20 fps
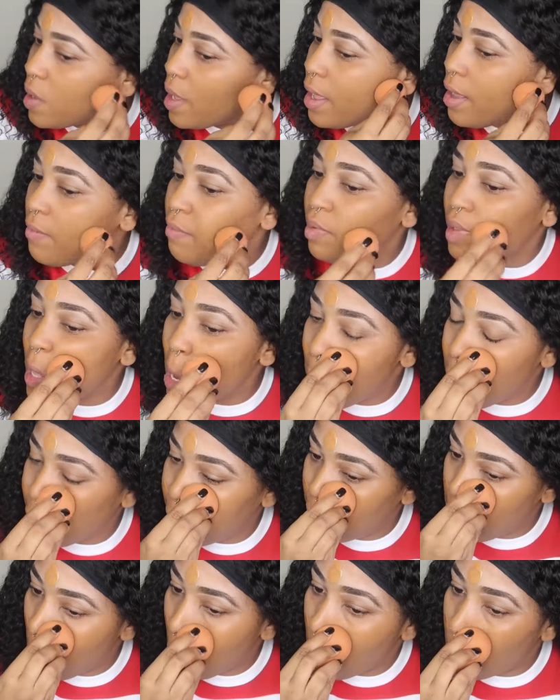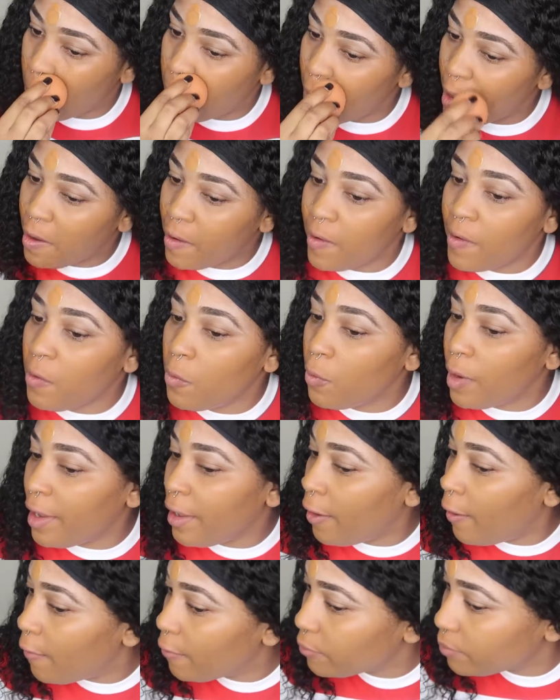It blends very
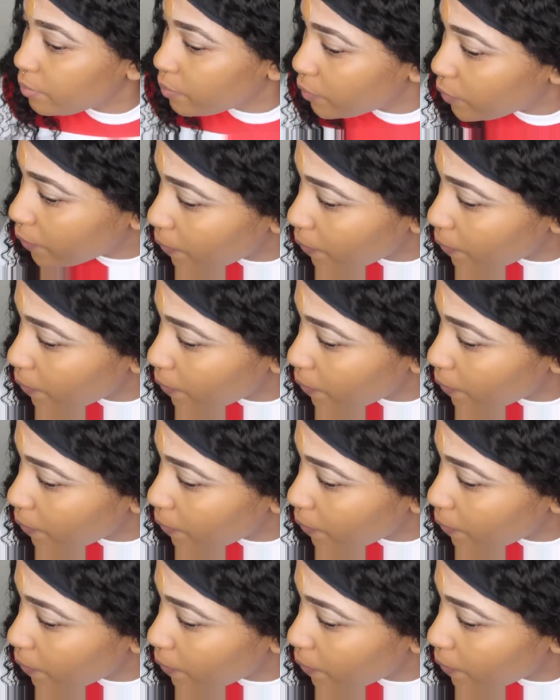well,